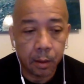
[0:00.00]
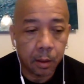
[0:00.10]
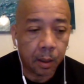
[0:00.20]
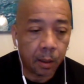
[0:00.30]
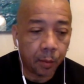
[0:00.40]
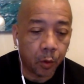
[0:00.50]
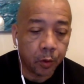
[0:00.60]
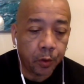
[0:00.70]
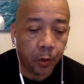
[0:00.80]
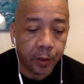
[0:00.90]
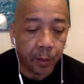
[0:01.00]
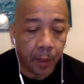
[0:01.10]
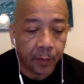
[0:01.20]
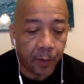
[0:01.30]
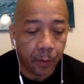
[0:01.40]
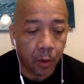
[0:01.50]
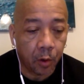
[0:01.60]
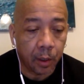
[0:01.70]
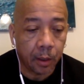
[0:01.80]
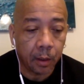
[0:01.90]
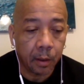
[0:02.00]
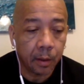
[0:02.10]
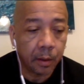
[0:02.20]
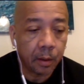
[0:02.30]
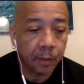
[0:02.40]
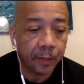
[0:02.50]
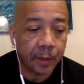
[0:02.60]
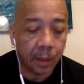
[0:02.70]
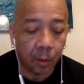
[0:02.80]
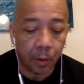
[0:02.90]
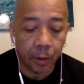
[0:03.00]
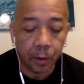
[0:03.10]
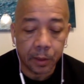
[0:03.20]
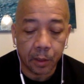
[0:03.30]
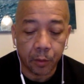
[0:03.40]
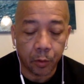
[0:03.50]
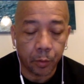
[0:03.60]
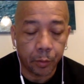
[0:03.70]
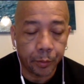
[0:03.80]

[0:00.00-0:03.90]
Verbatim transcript: and about 30 men from the gully fit in a one hotel room.